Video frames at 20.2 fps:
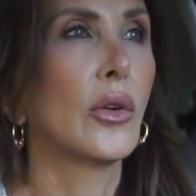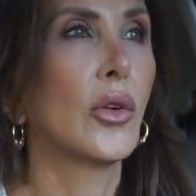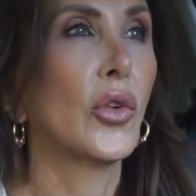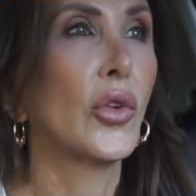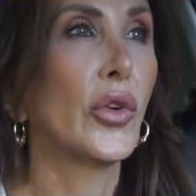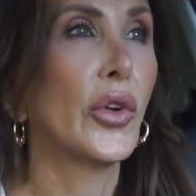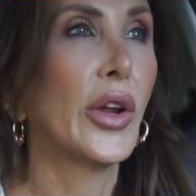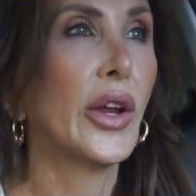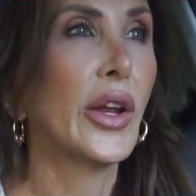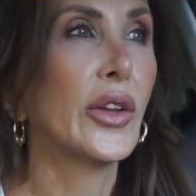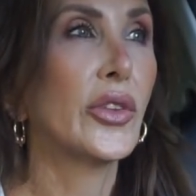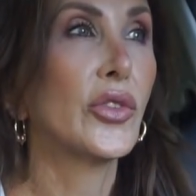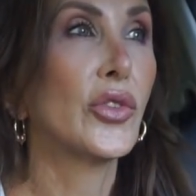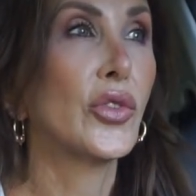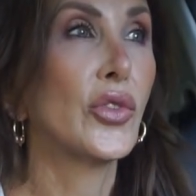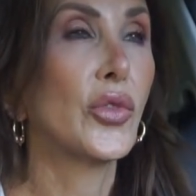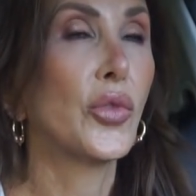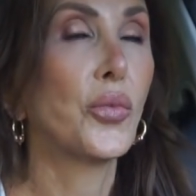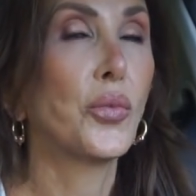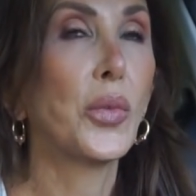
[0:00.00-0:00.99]
our
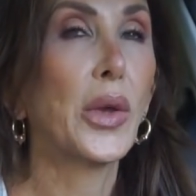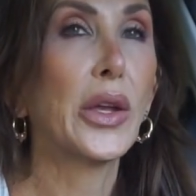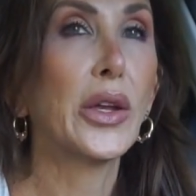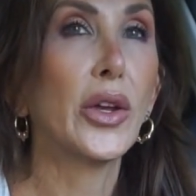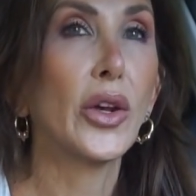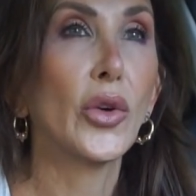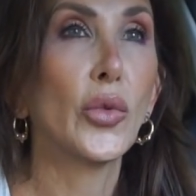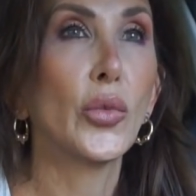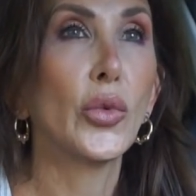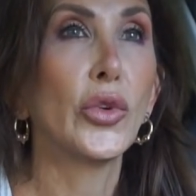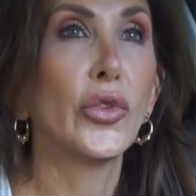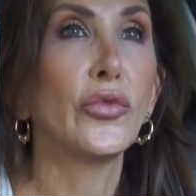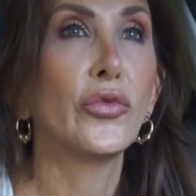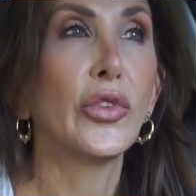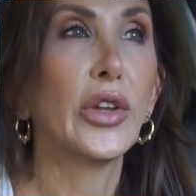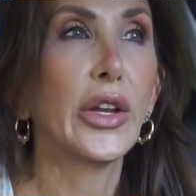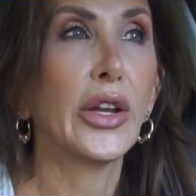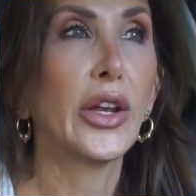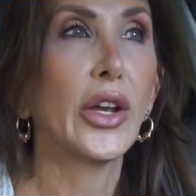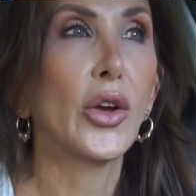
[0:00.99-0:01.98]
next makeup room
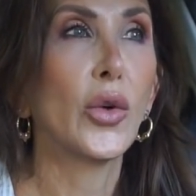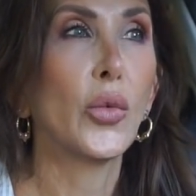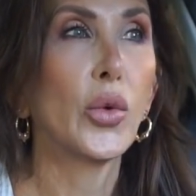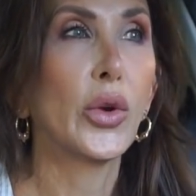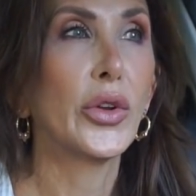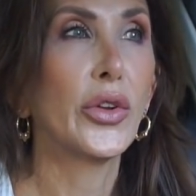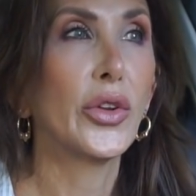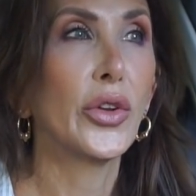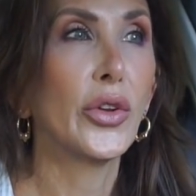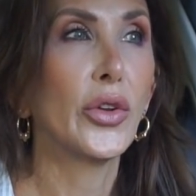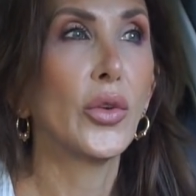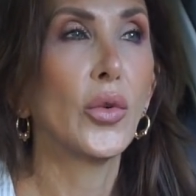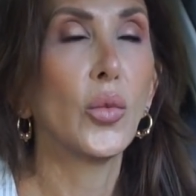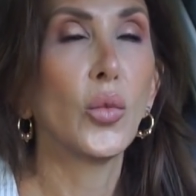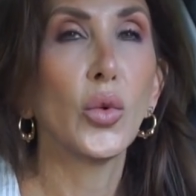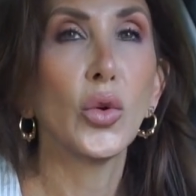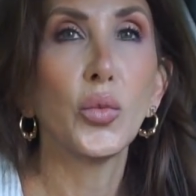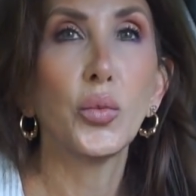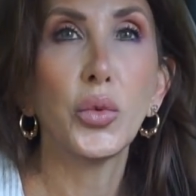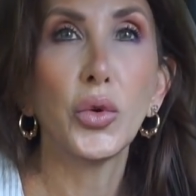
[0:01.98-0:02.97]
video we do,
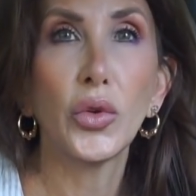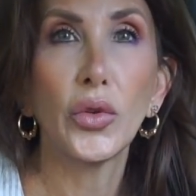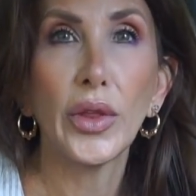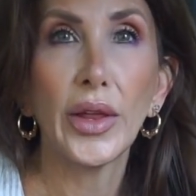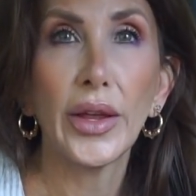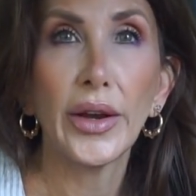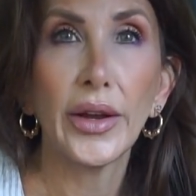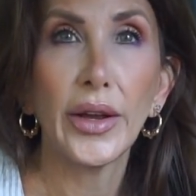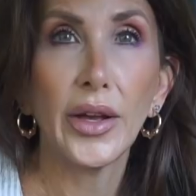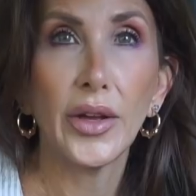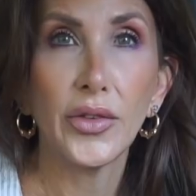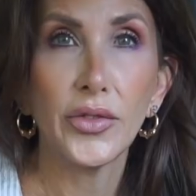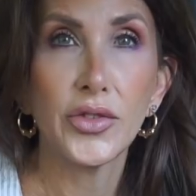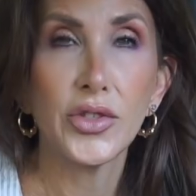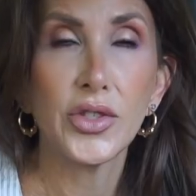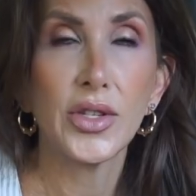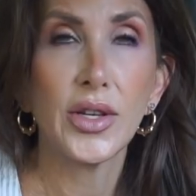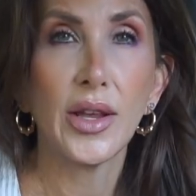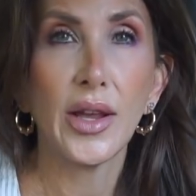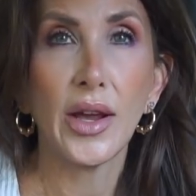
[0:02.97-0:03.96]
we'll pull that out and
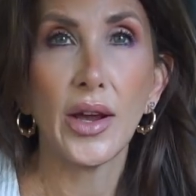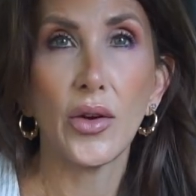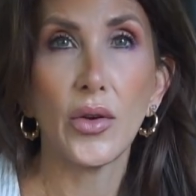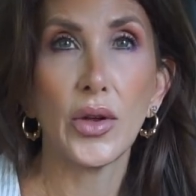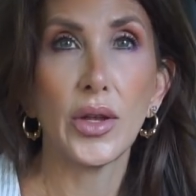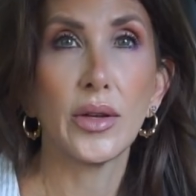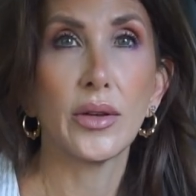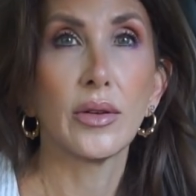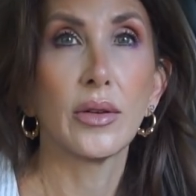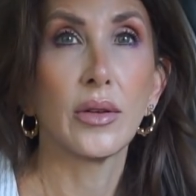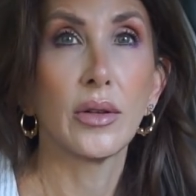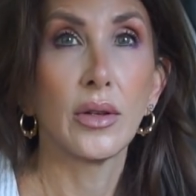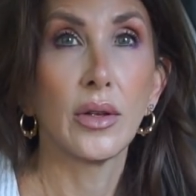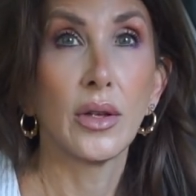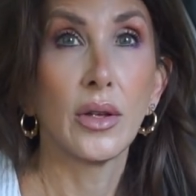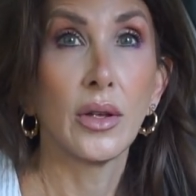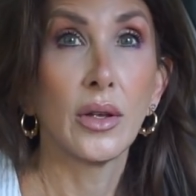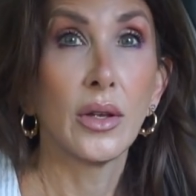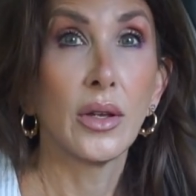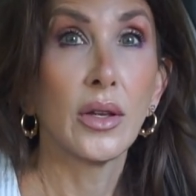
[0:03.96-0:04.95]
see how it
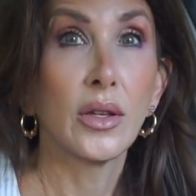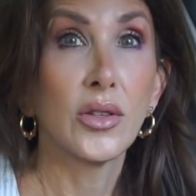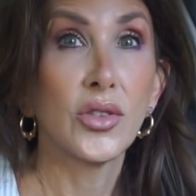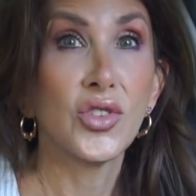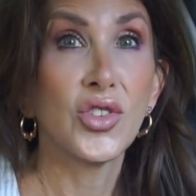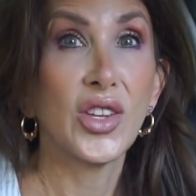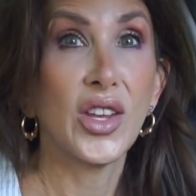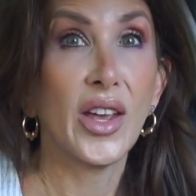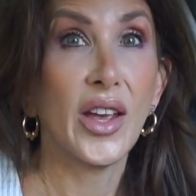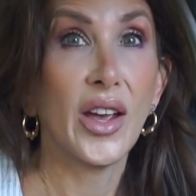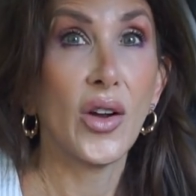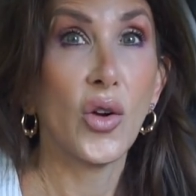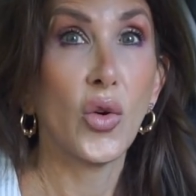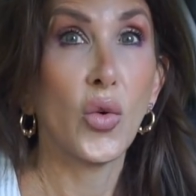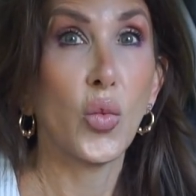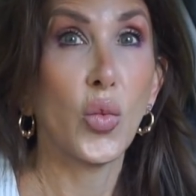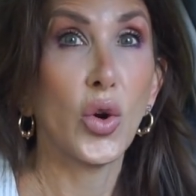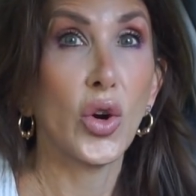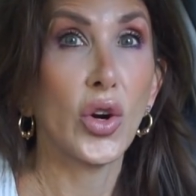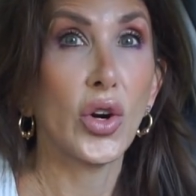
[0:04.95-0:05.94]
see how
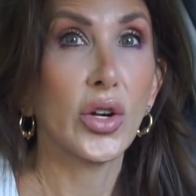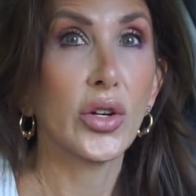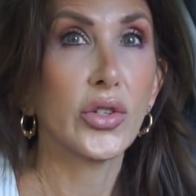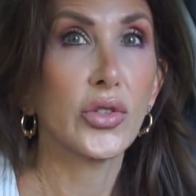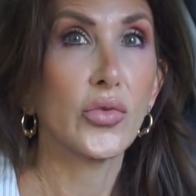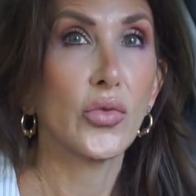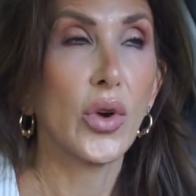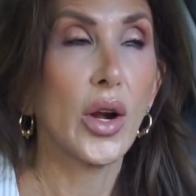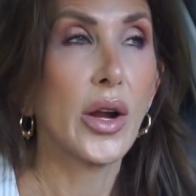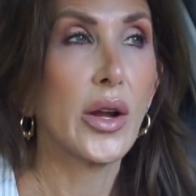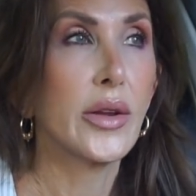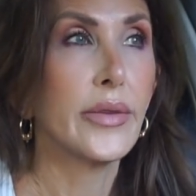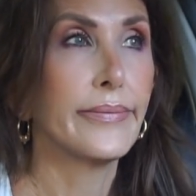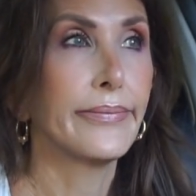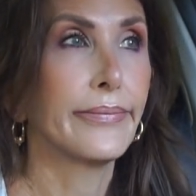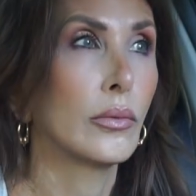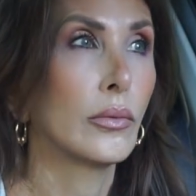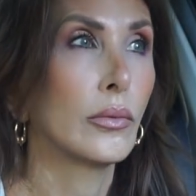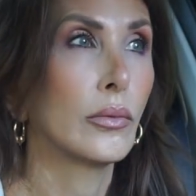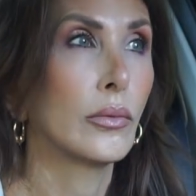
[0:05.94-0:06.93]
it works, right?
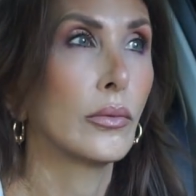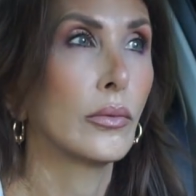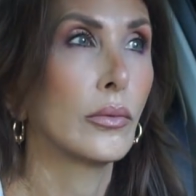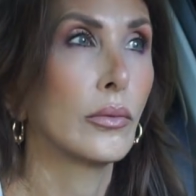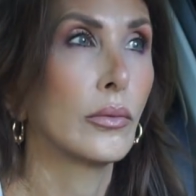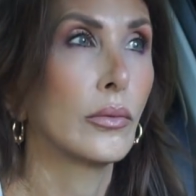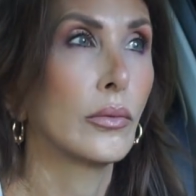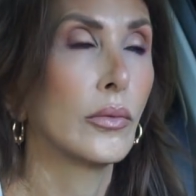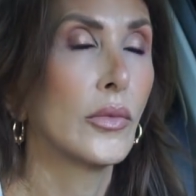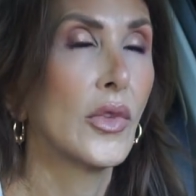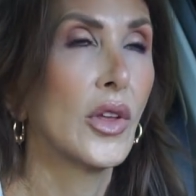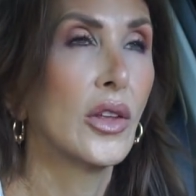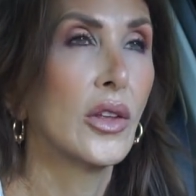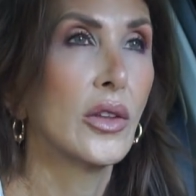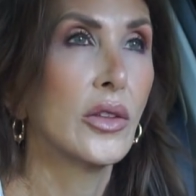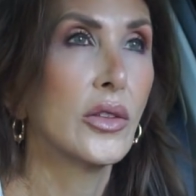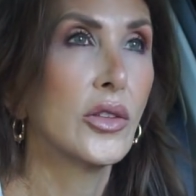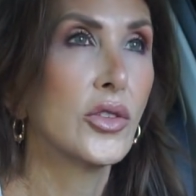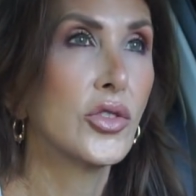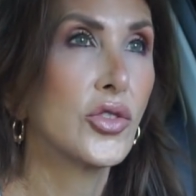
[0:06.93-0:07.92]

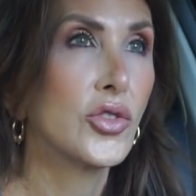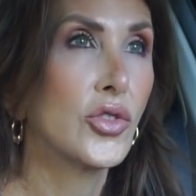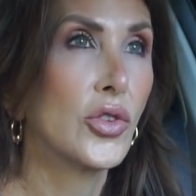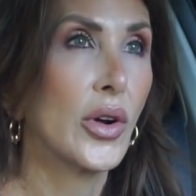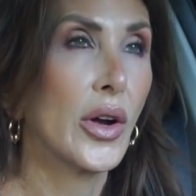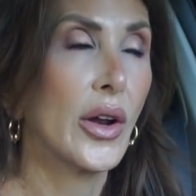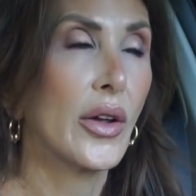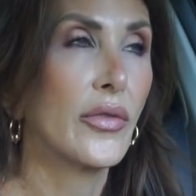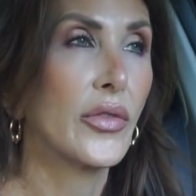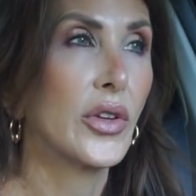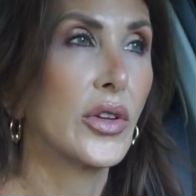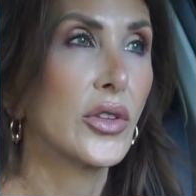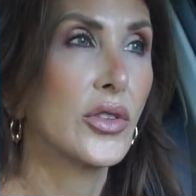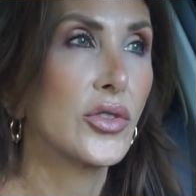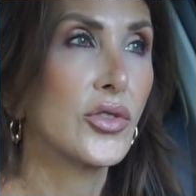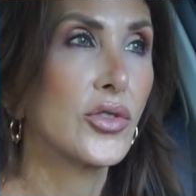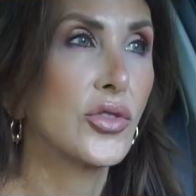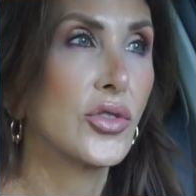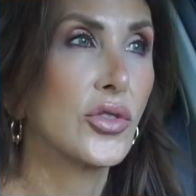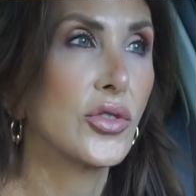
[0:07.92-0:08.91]
This traffic
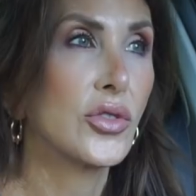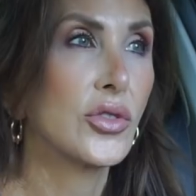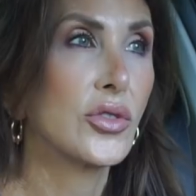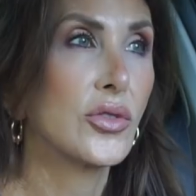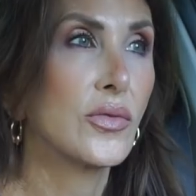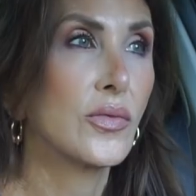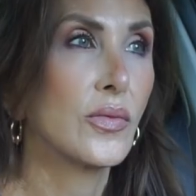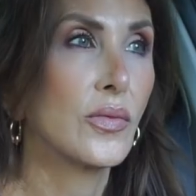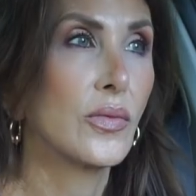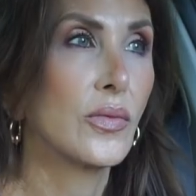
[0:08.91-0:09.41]
is just